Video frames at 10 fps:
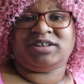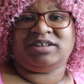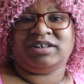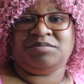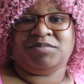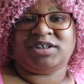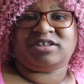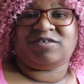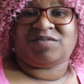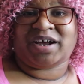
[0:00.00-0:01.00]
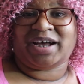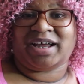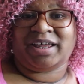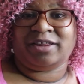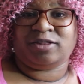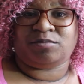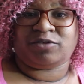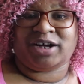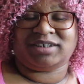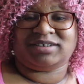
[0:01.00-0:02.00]
to demystify the
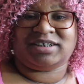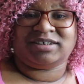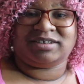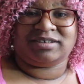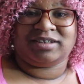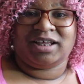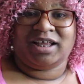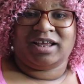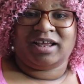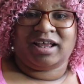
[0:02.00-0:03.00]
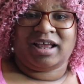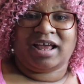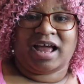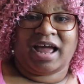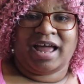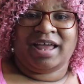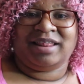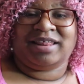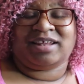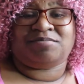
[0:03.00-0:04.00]
process.
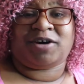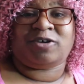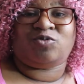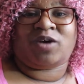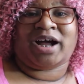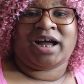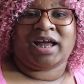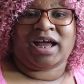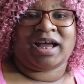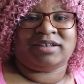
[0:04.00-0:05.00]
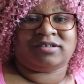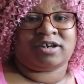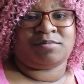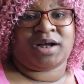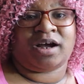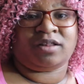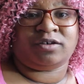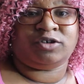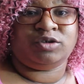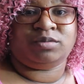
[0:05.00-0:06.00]
And that's part of why I started my
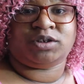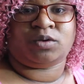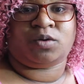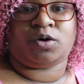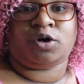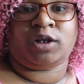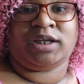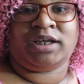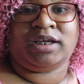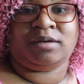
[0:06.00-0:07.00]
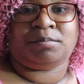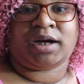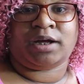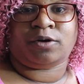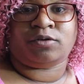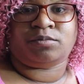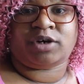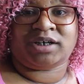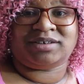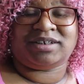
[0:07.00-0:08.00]
AuthorTube so early in my own
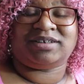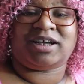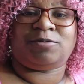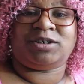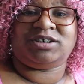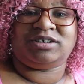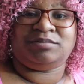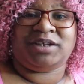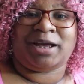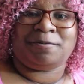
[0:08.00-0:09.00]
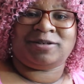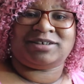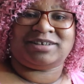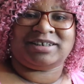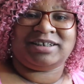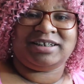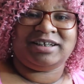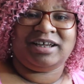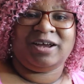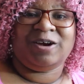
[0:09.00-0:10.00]
process. I want you to be able to
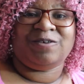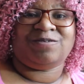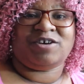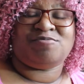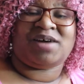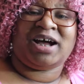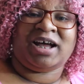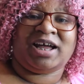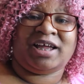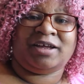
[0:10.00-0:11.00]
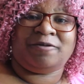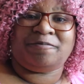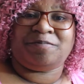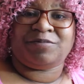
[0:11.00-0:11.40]
see from my